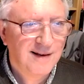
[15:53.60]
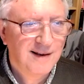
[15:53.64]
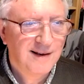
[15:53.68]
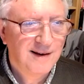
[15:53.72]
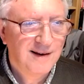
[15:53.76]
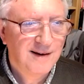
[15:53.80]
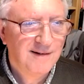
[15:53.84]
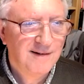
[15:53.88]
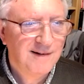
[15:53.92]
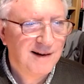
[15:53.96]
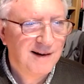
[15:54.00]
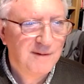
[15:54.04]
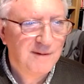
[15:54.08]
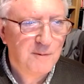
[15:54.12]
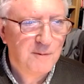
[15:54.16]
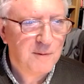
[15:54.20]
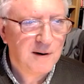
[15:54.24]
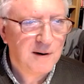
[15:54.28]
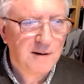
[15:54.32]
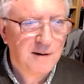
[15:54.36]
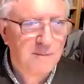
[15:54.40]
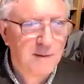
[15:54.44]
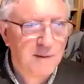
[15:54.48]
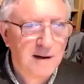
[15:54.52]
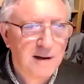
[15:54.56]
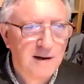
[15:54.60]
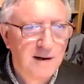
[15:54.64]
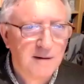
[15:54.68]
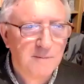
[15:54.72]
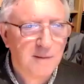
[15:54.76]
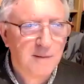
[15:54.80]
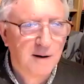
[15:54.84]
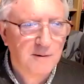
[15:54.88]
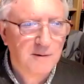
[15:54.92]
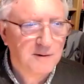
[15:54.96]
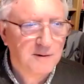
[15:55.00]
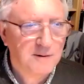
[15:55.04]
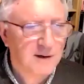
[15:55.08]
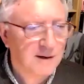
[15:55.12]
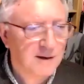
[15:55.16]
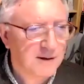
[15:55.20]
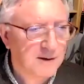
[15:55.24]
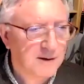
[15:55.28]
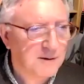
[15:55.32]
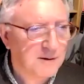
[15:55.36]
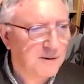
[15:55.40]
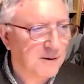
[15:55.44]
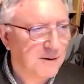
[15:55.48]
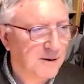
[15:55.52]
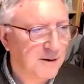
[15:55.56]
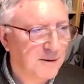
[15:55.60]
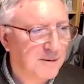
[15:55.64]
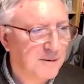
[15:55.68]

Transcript: You'll never win a million pounds like this, you know.